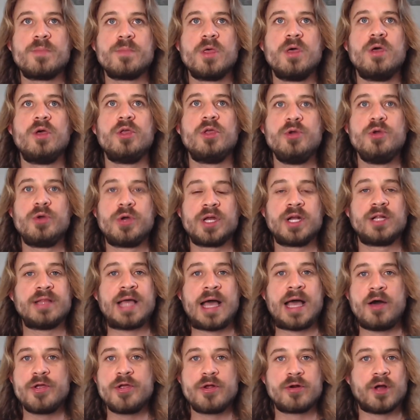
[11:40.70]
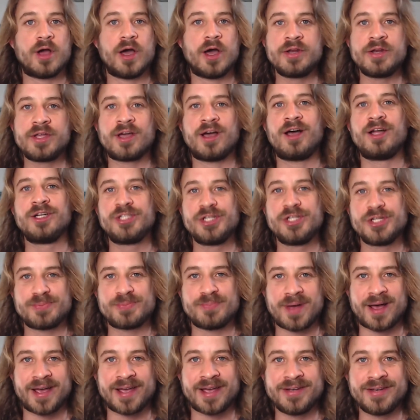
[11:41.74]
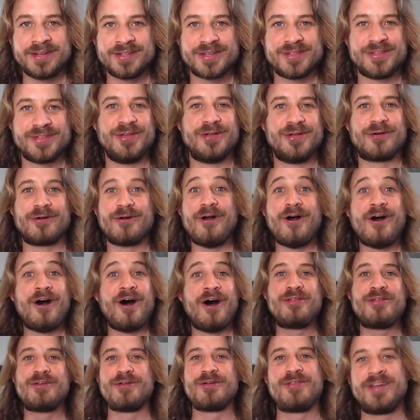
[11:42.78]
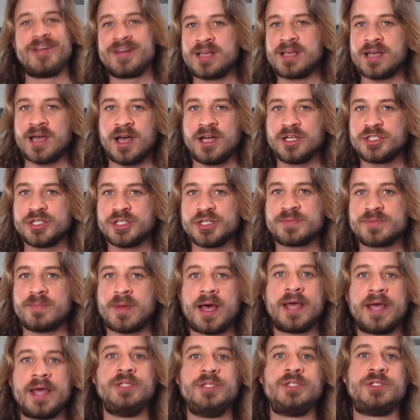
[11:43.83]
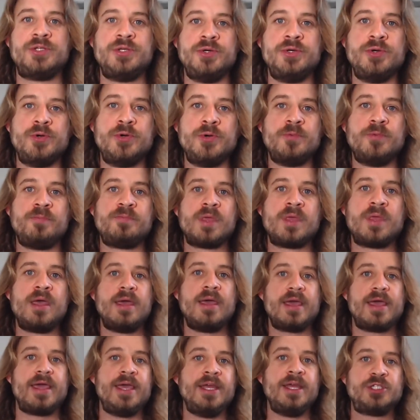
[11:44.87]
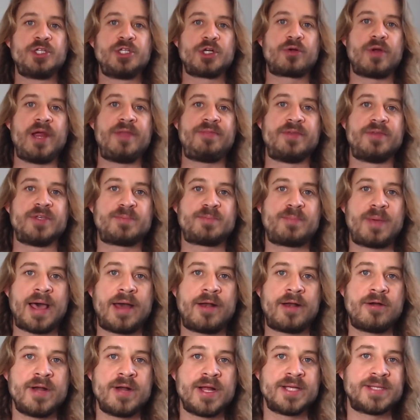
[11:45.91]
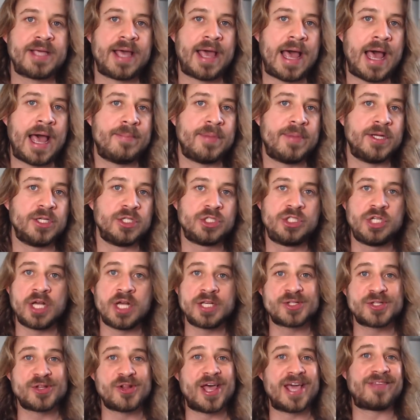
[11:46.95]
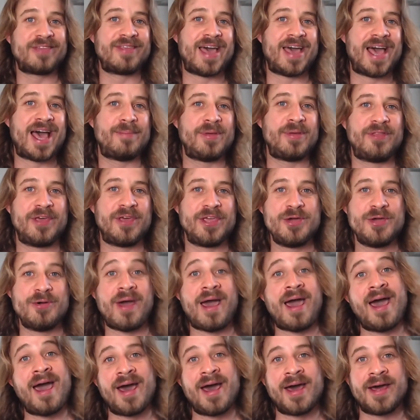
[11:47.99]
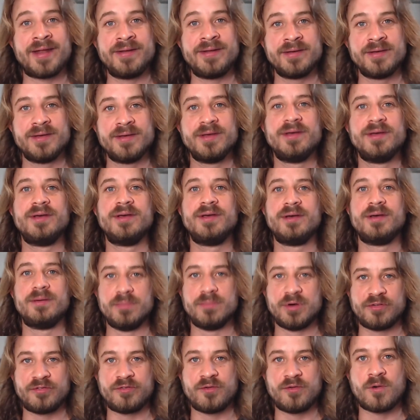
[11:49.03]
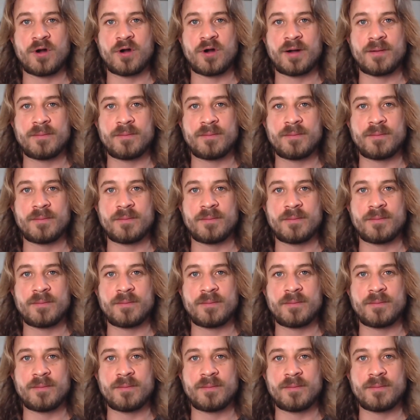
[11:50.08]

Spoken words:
you can allow your unconscious mind, your other than conscious mind, to integrate this pattern as a habit, just like the habit that you had before.